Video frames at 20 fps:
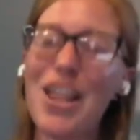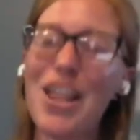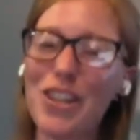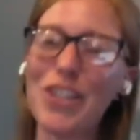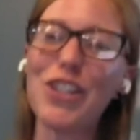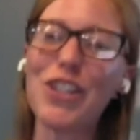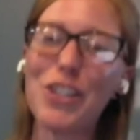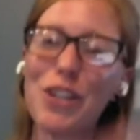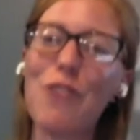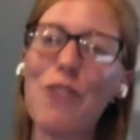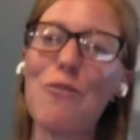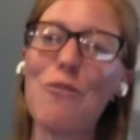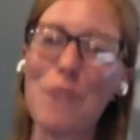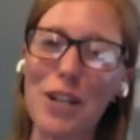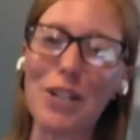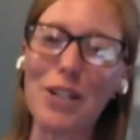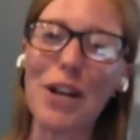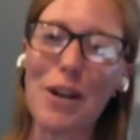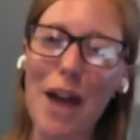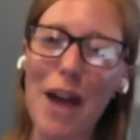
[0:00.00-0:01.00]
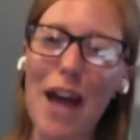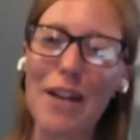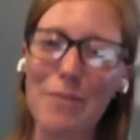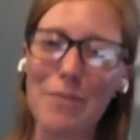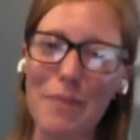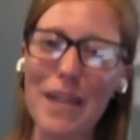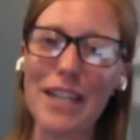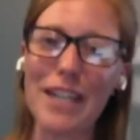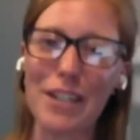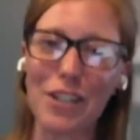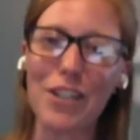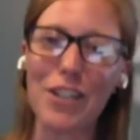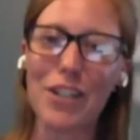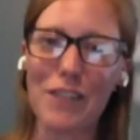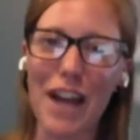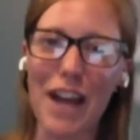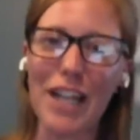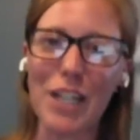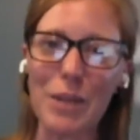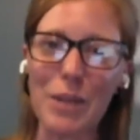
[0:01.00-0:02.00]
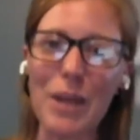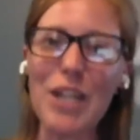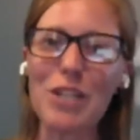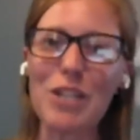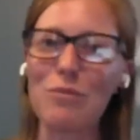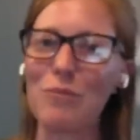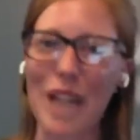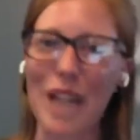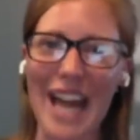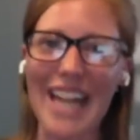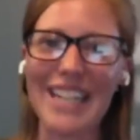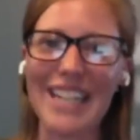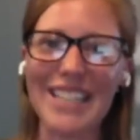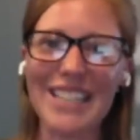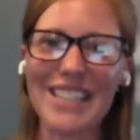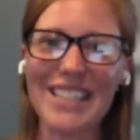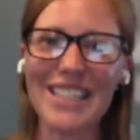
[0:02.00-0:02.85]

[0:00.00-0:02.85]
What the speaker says: They're going to go figure out how to make an evacuation plan,